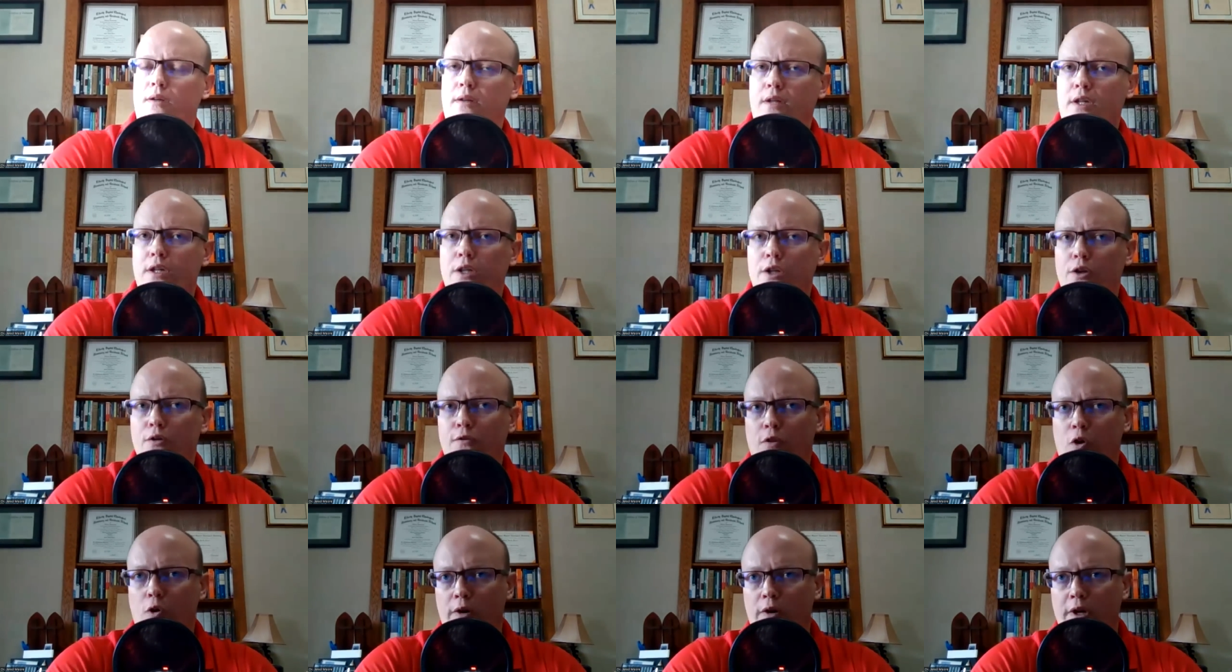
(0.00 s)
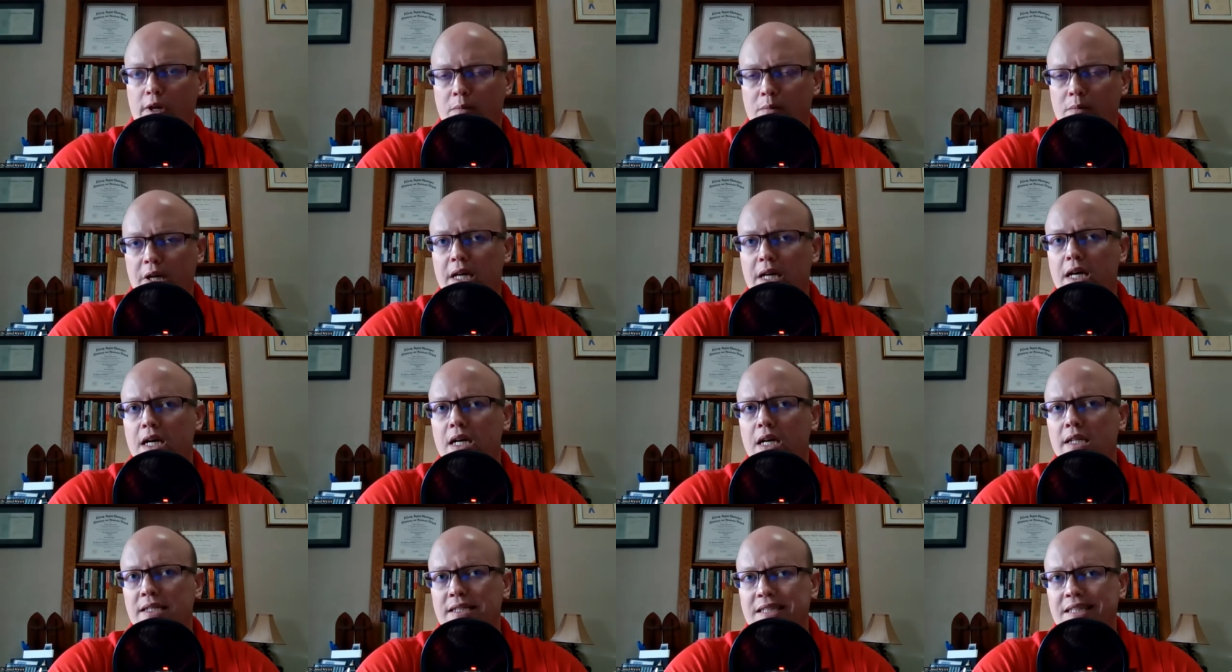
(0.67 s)
then you've already
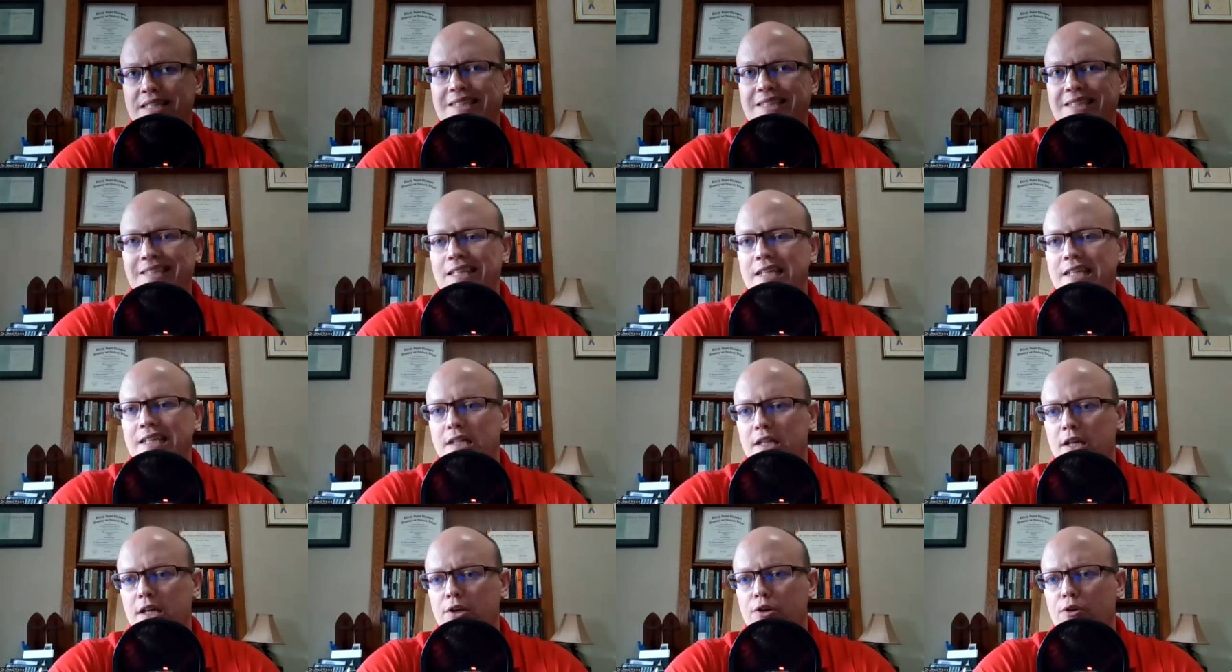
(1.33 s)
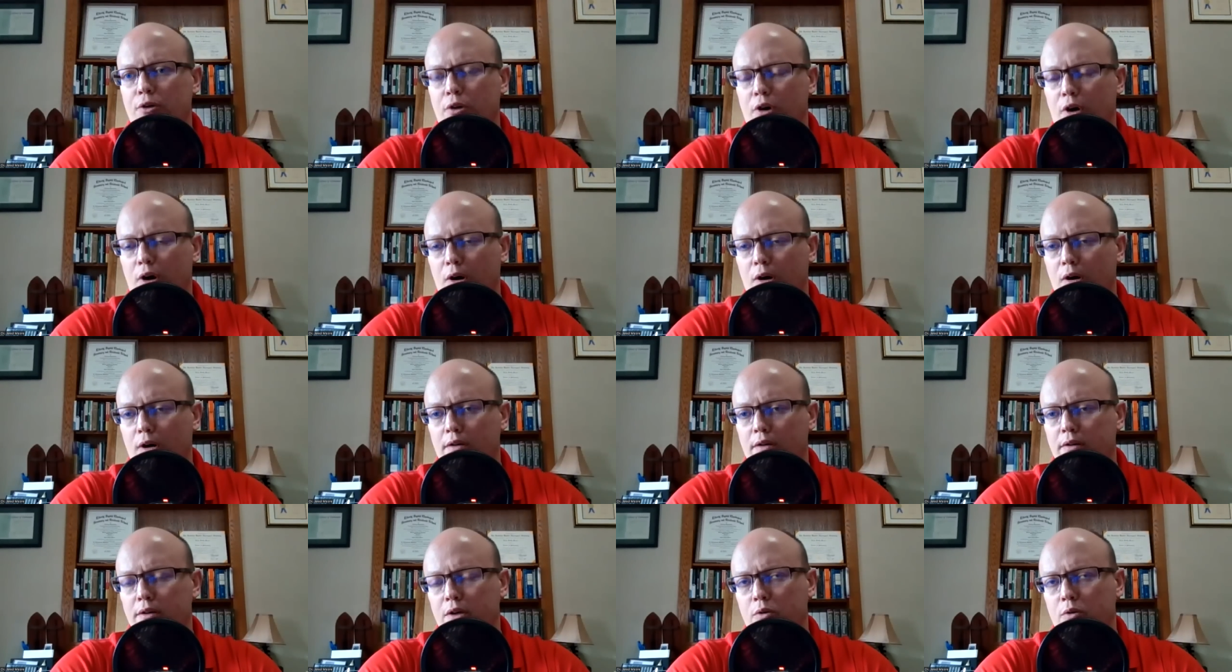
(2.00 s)
begun to sin in your
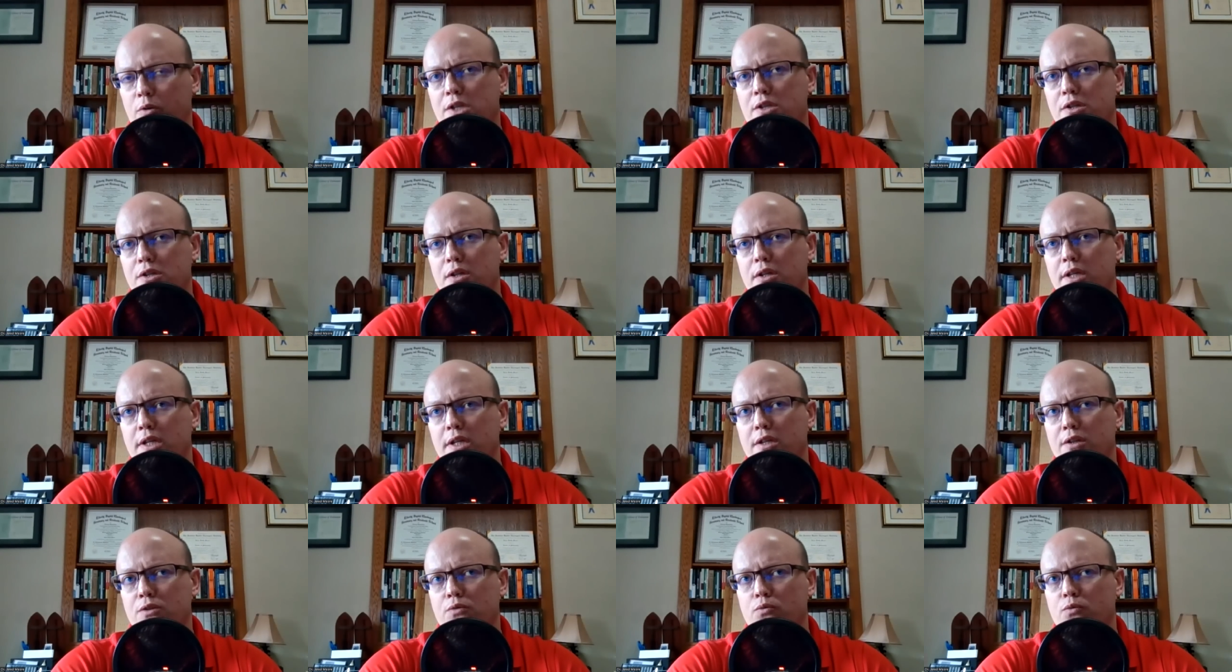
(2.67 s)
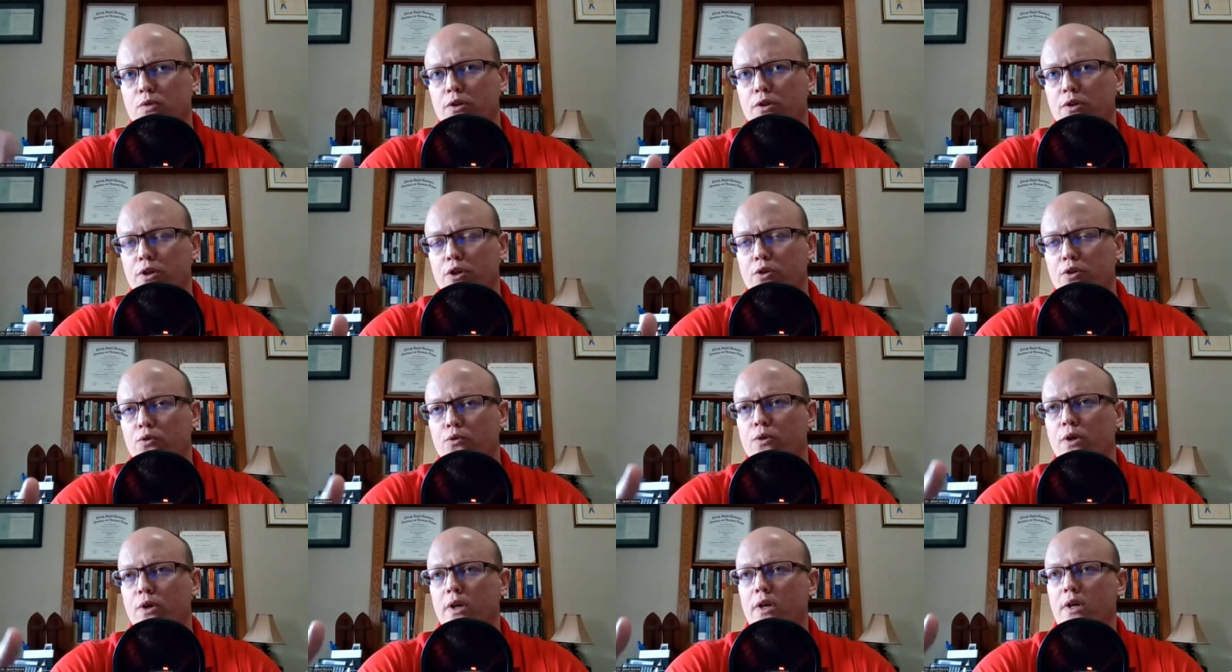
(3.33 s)
heart. And the question is, will
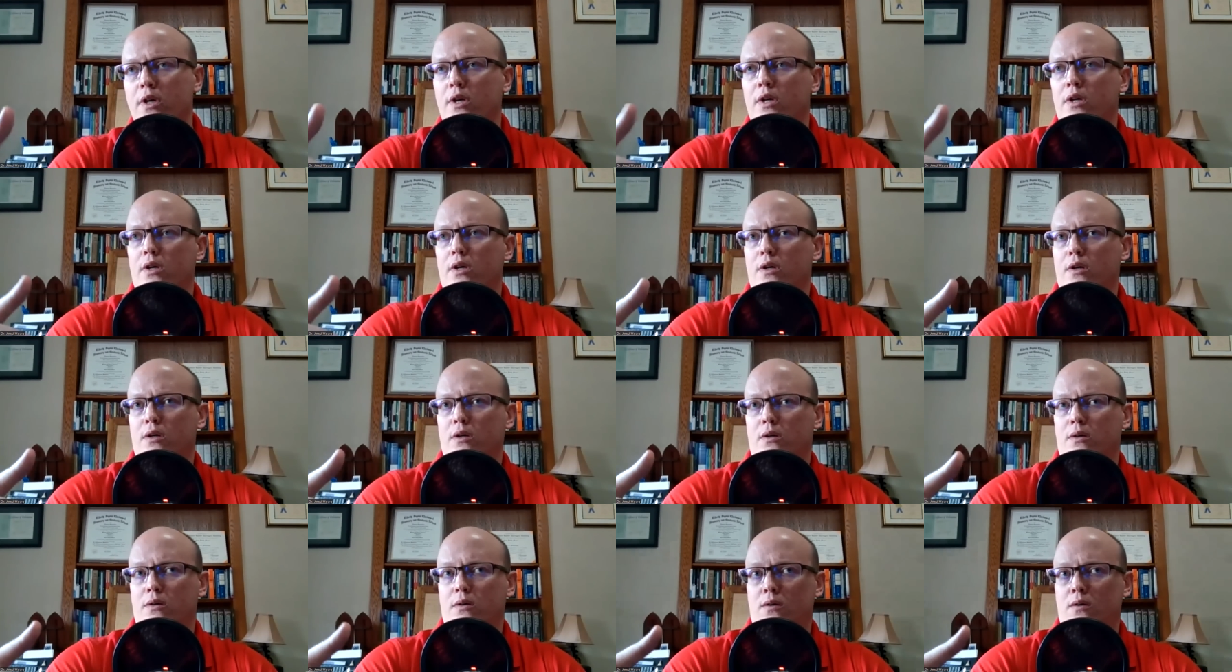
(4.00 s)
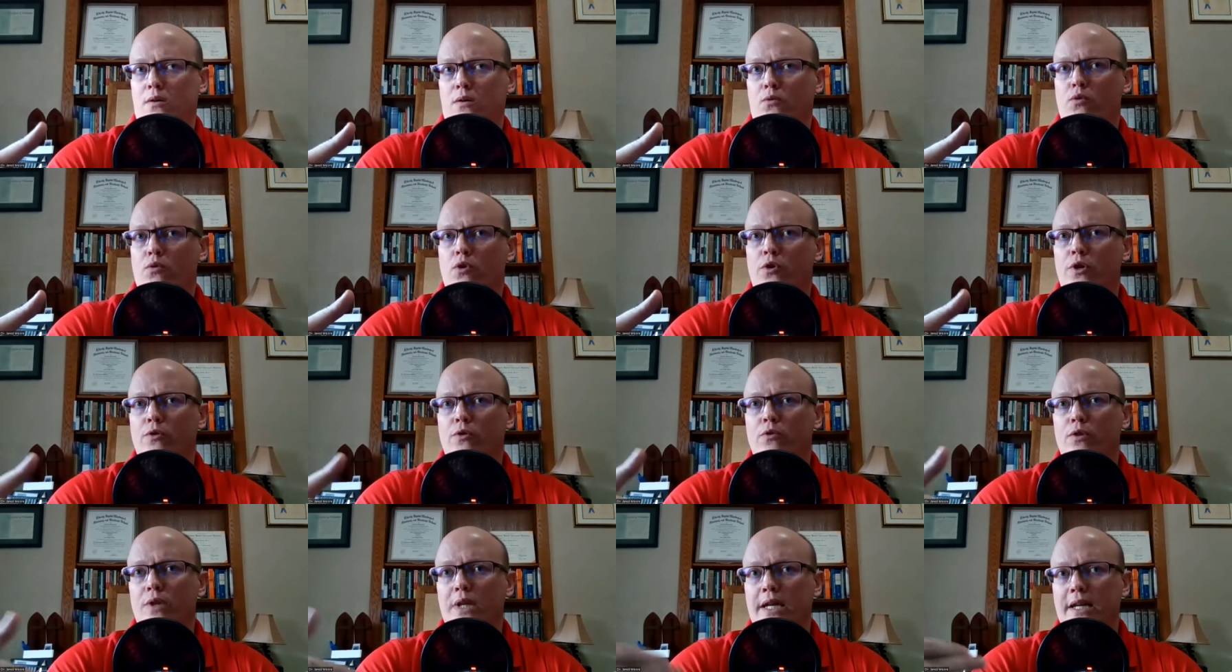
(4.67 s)
you? will
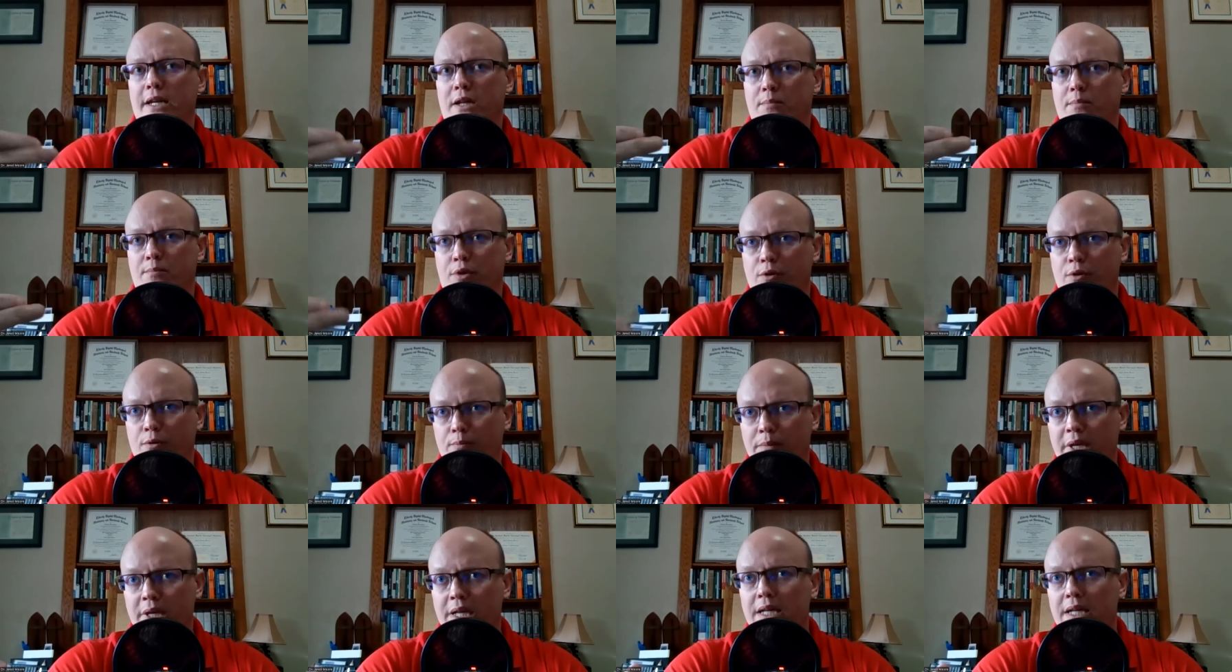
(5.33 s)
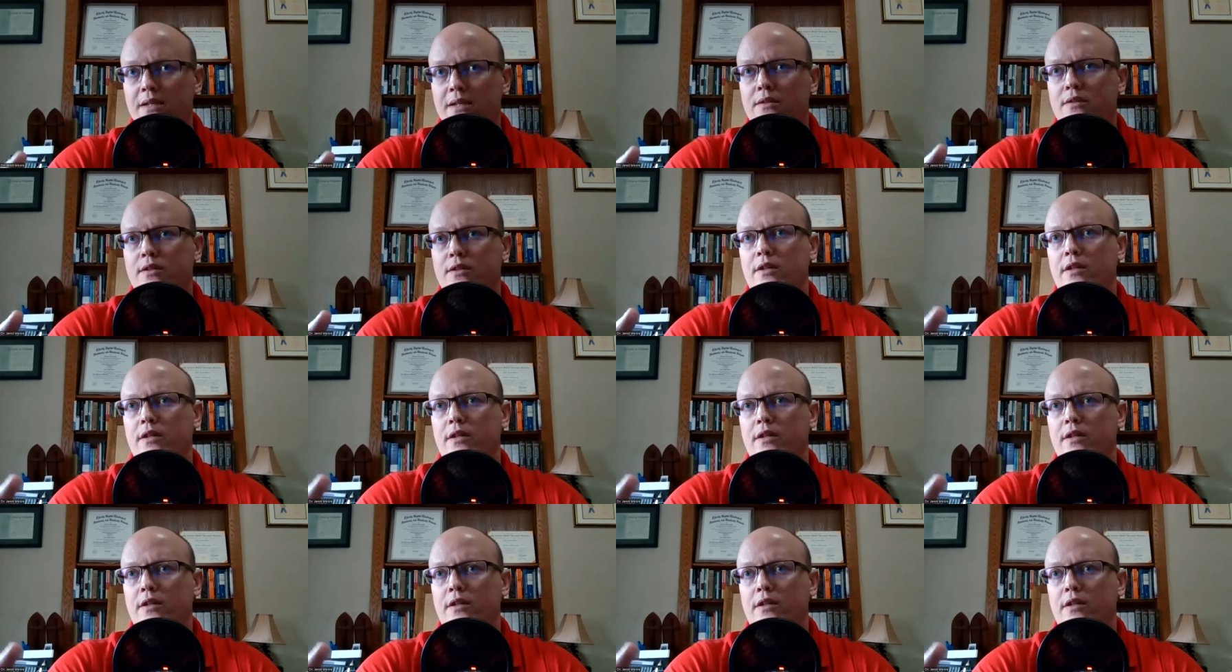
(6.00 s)
you let it permit to